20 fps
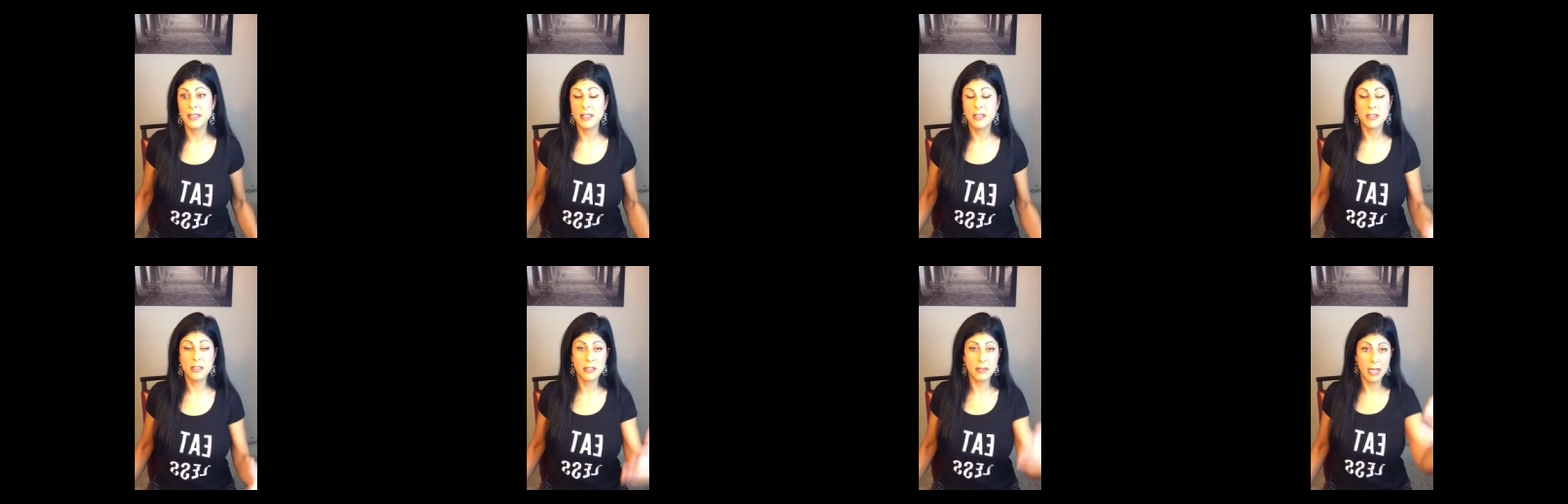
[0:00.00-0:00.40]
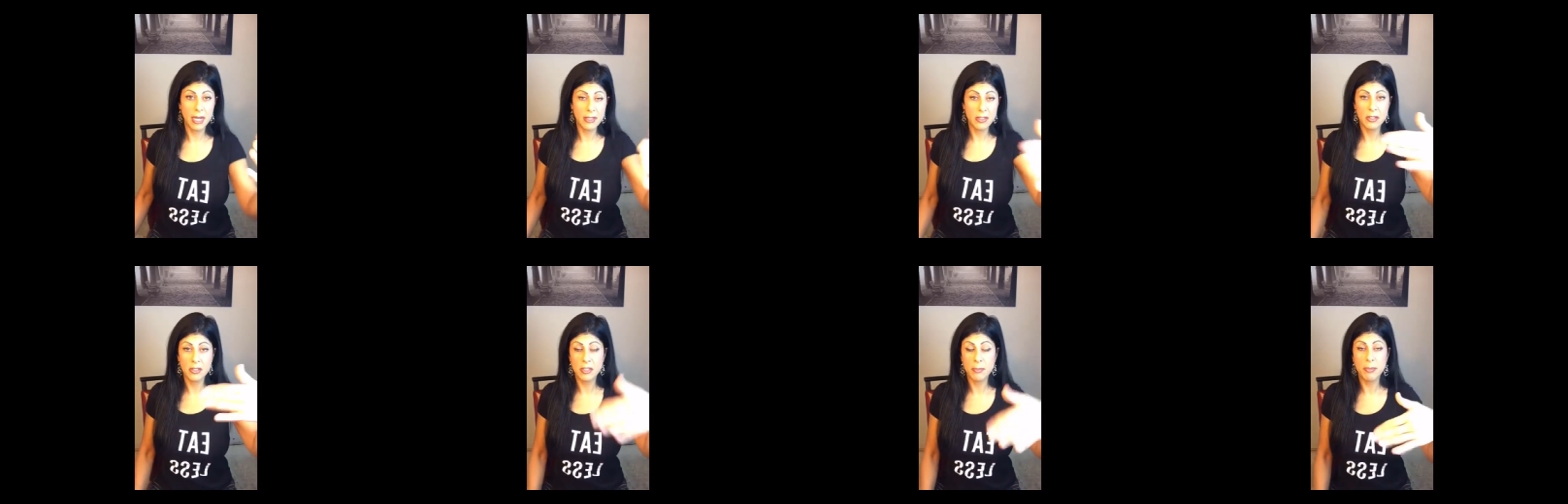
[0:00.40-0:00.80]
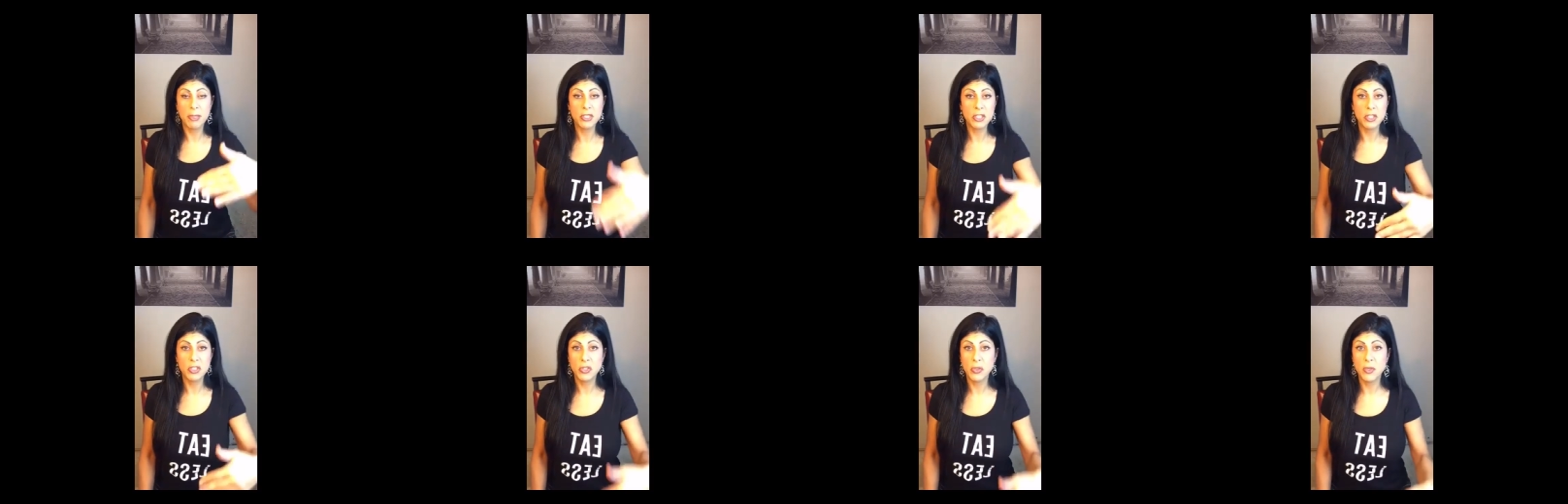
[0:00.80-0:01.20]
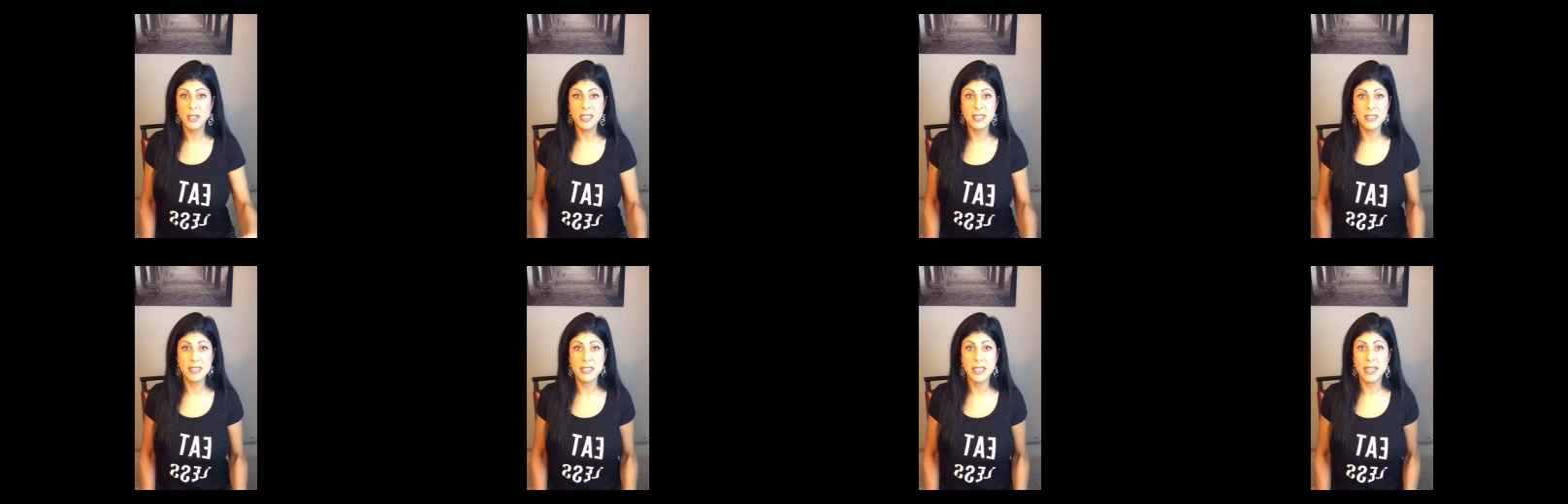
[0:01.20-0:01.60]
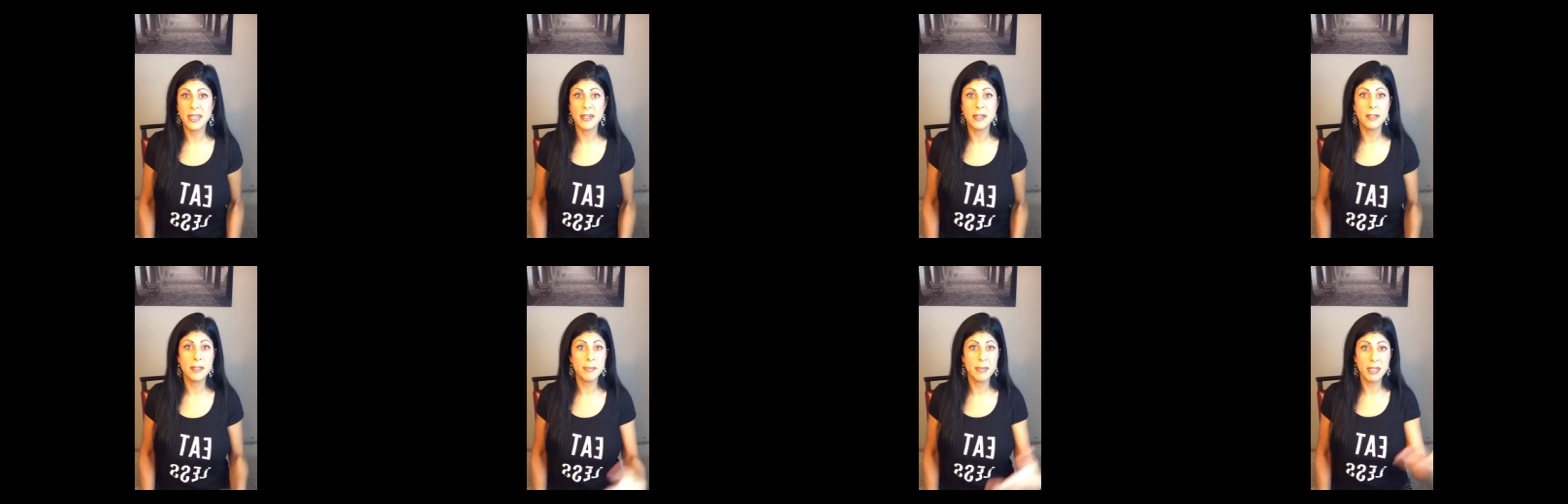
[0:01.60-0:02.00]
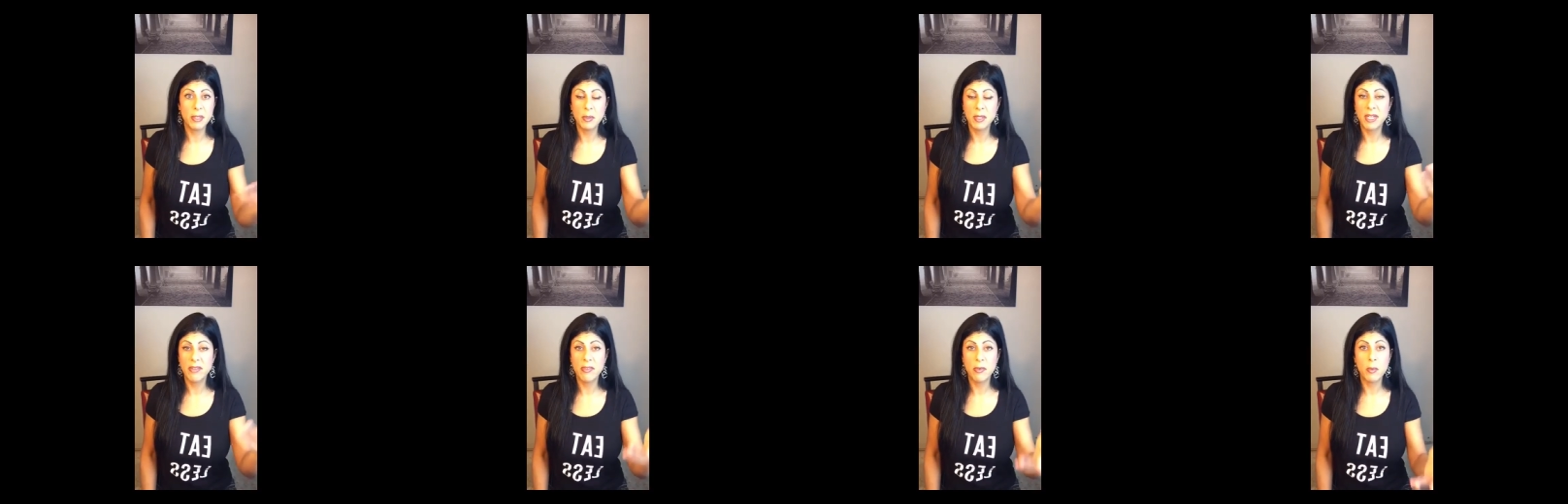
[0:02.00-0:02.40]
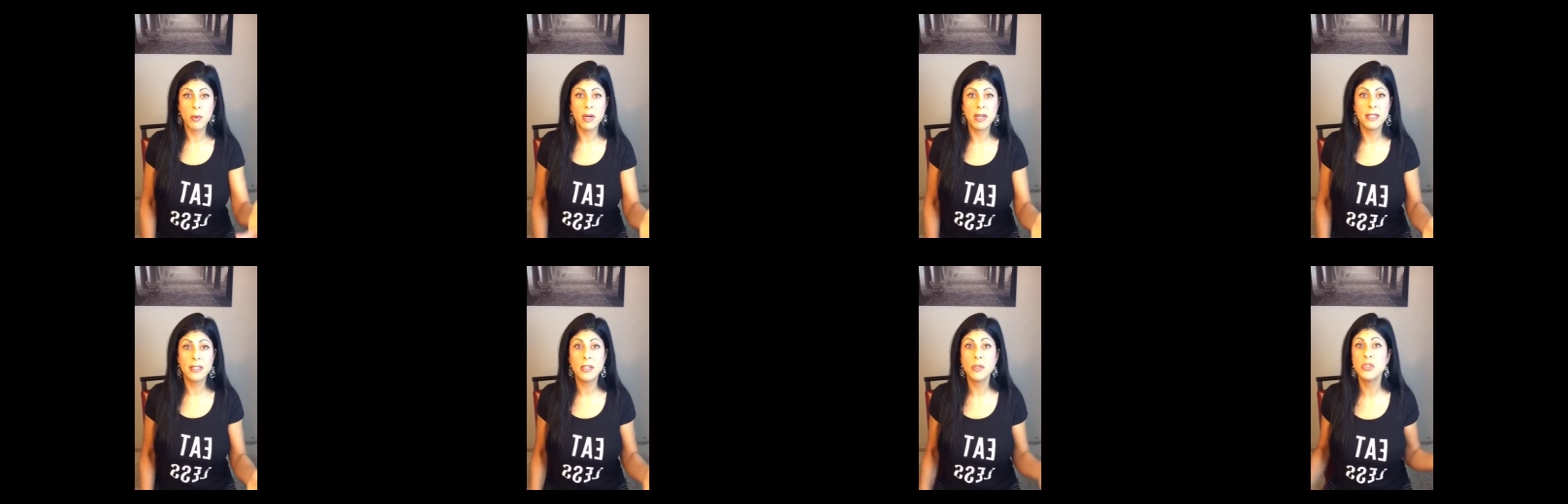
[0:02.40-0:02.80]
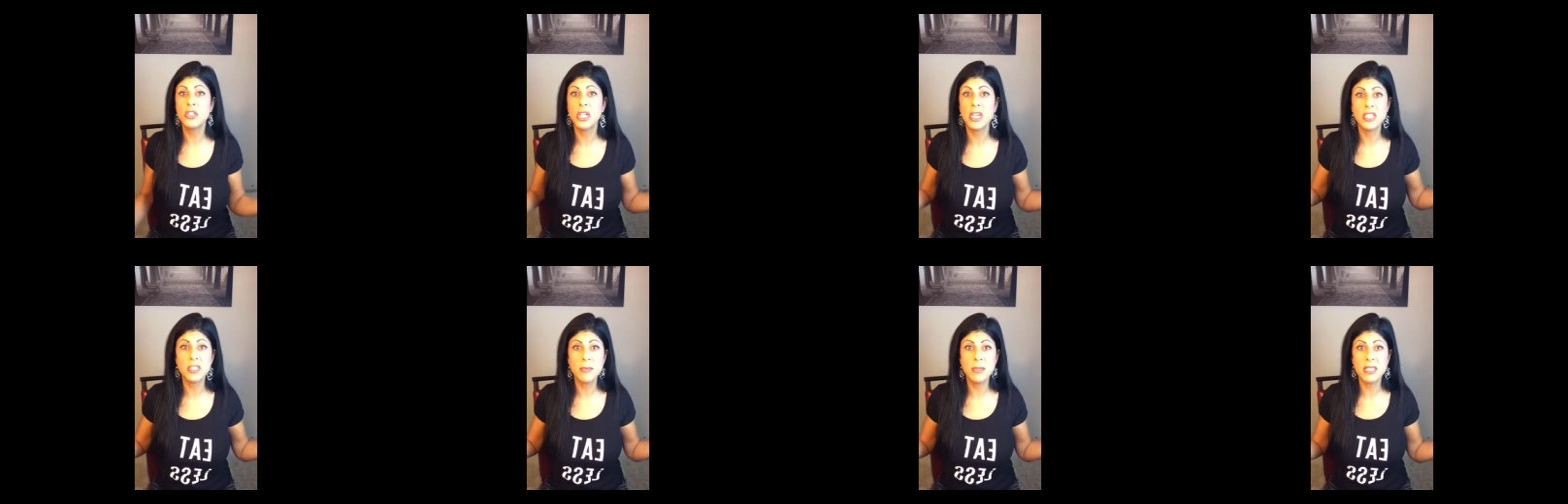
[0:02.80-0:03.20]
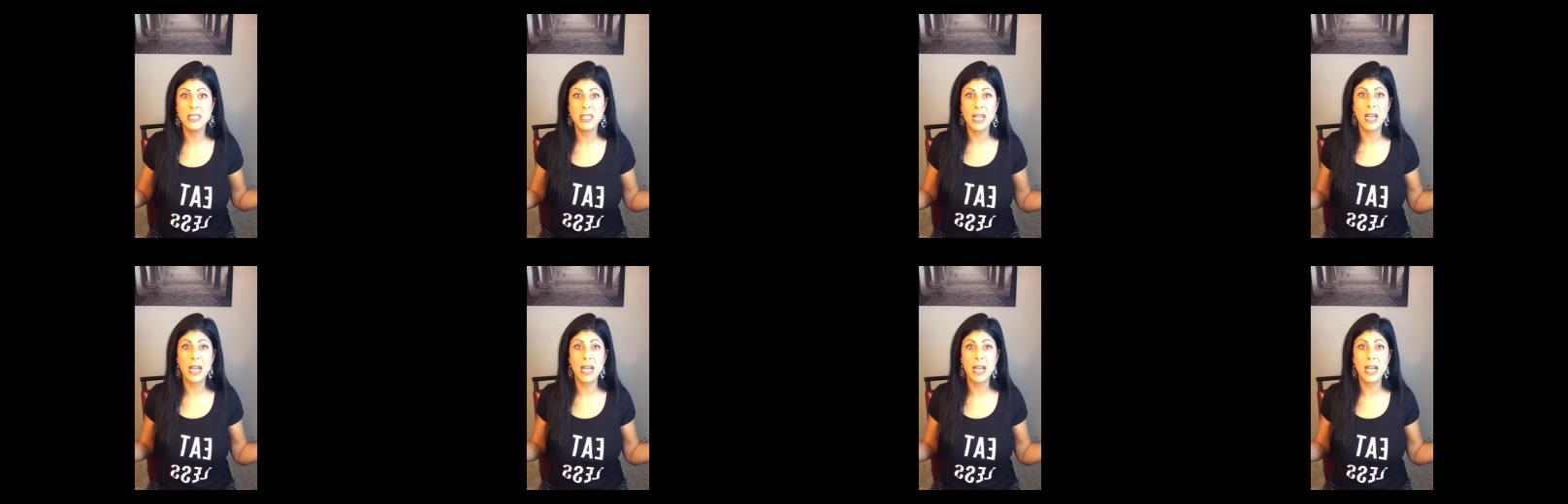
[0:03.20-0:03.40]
There's a bunch of choices there. You pick whatever one. No judgments.